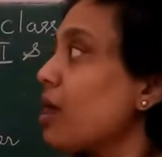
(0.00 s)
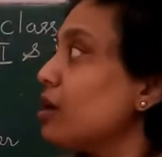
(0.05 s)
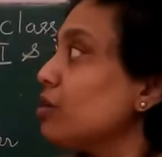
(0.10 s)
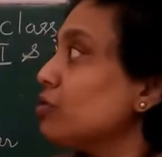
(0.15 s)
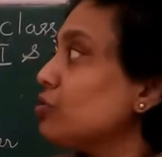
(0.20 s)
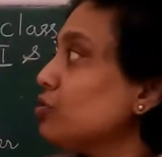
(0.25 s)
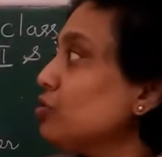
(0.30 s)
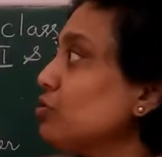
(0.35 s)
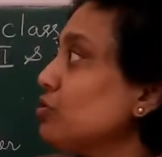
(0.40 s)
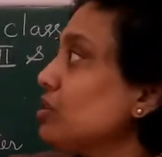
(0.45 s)

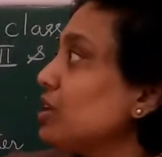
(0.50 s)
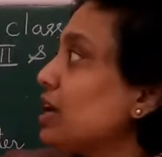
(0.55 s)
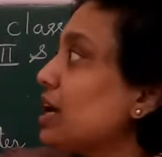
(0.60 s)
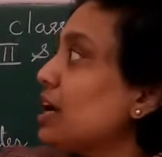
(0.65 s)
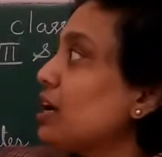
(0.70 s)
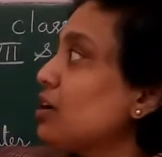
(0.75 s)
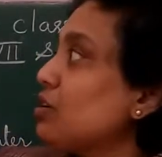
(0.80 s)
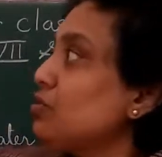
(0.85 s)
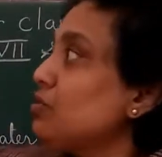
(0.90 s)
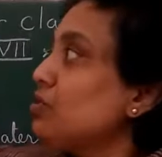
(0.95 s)
So there
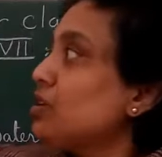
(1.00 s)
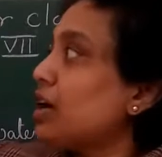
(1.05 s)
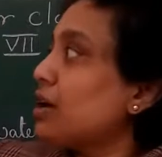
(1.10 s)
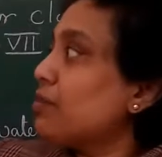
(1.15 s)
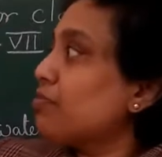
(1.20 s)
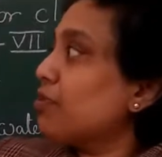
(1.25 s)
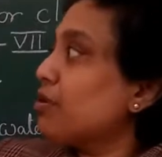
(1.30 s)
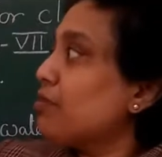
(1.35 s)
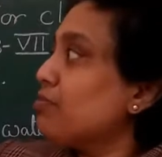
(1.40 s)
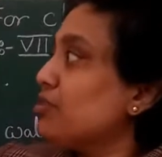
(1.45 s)
are two
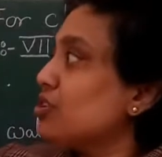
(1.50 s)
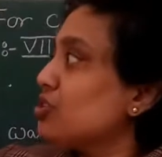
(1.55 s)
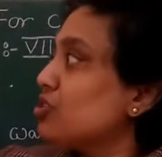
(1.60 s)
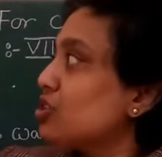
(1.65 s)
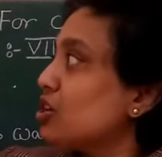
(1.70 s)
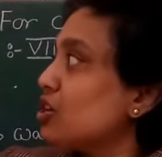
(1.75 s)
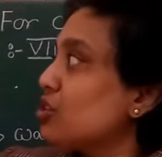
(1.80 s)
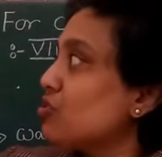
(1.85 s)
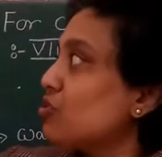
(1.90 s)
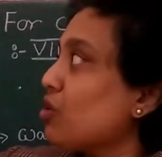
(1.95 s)
type of
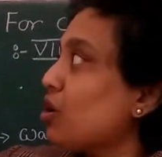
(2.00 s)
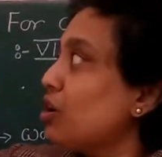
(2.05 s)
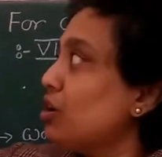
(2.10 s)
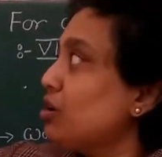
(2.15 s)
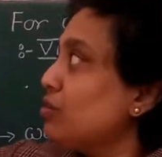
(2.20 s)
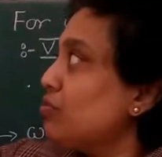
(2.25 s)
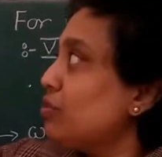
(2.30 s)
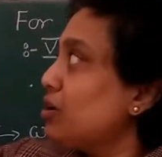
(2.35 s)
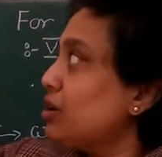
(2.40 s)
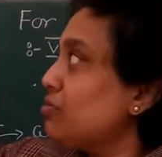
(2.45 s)
mixture:
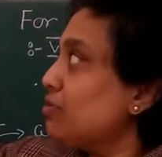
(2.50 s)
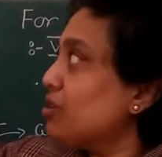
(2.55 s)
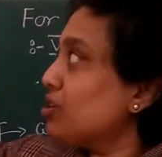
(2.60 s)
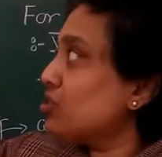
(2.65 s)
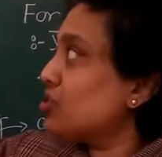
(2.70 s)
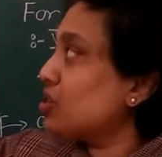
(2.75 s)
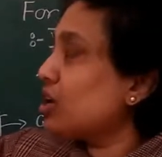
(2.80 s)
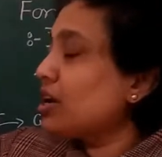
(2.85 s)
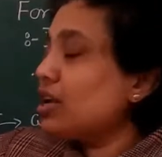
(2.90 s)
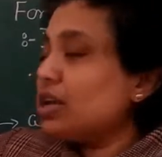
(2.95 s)
soluble
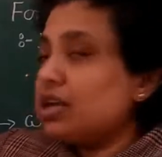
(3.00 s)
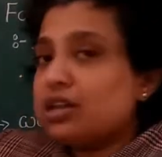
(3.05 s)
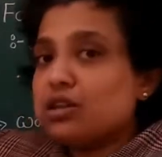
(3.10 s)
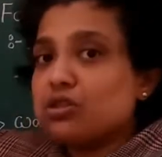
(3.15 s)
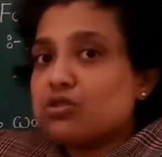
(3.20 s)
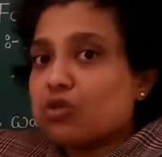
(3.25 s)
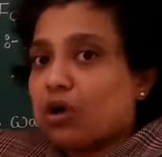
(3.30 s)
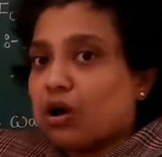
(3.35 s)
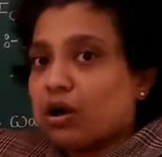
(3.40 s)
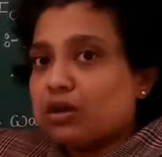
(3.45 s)
mixture,
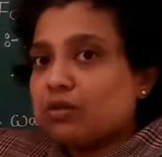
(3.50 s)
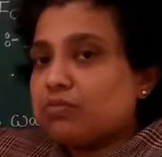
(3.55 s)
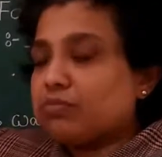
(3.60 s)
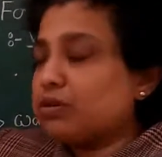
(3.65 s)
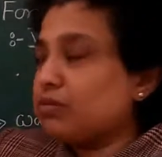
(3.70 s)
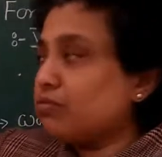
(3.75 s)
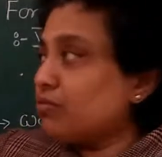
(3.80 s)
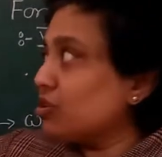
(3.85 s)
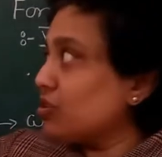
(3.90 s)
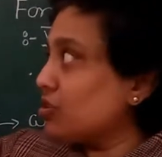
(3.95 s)
insoluble
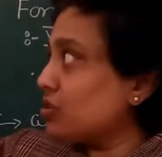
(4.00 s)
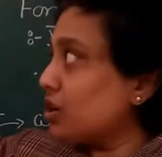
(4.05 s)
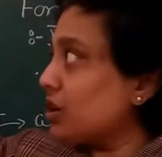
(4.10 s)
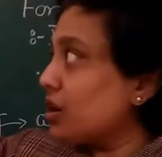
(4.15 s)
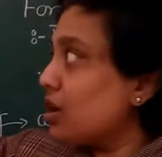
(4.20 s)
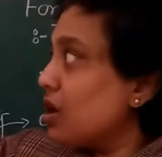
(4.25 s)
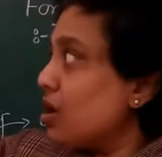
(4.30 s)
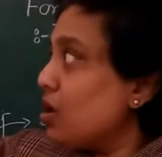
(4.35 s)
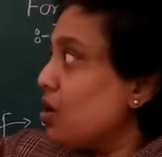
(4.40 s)
mixture.